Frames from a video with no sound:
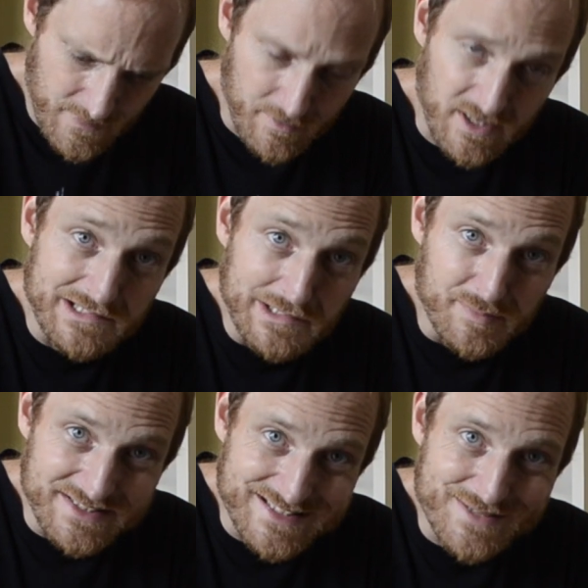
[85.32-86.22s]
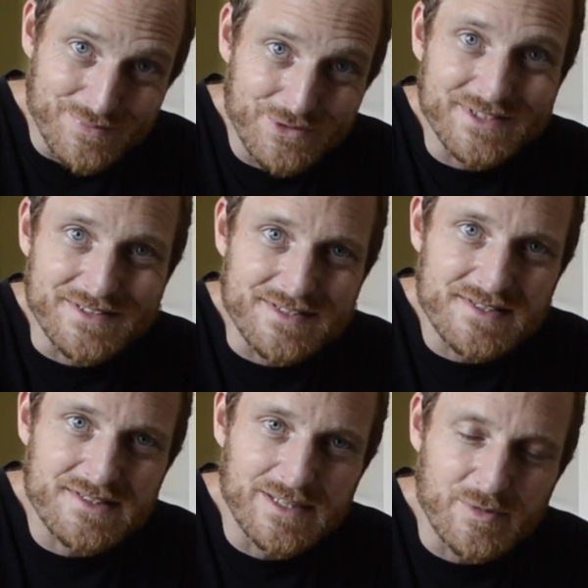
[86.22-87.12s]
a little bit disappointed this
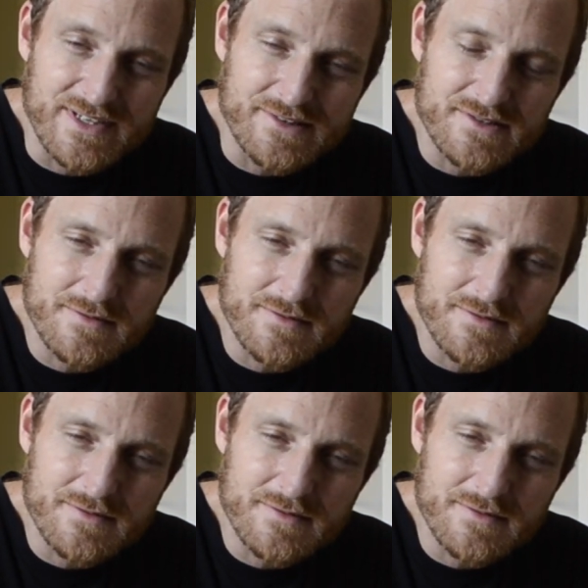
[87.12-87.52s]
time around.